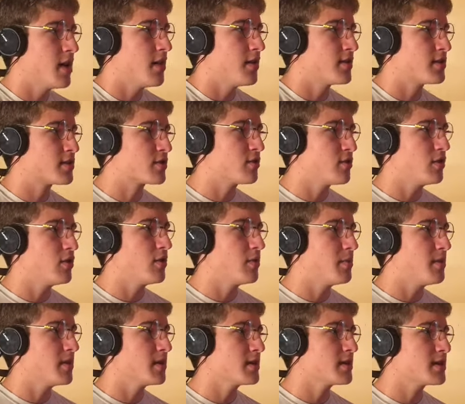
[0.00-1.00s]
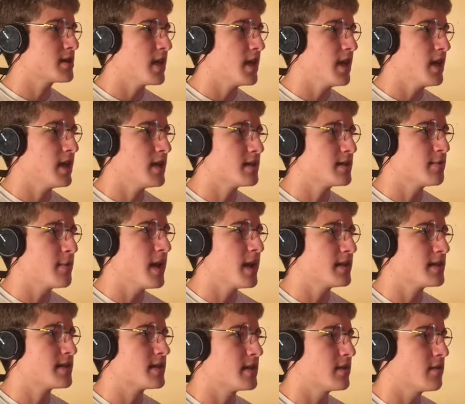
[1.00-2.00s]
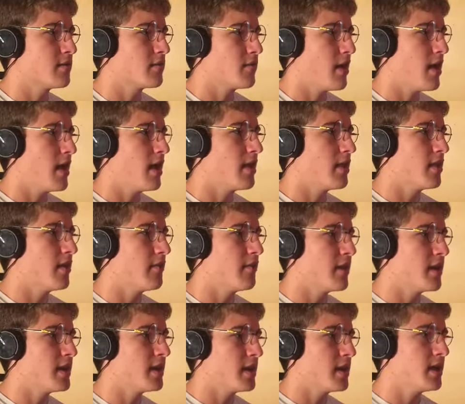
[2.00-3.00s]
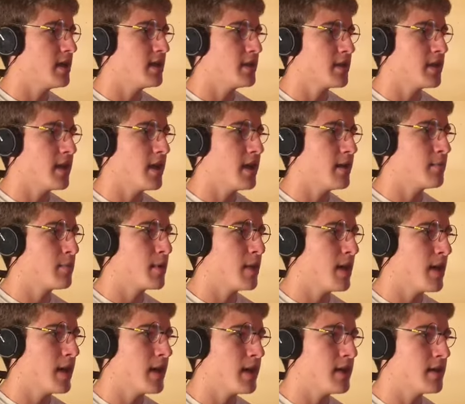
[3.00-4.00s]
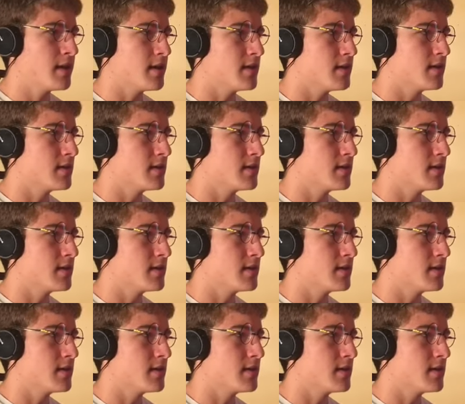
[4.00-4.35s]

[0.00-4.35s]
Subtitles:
The school books say it's mass irrelevant. Incline plane.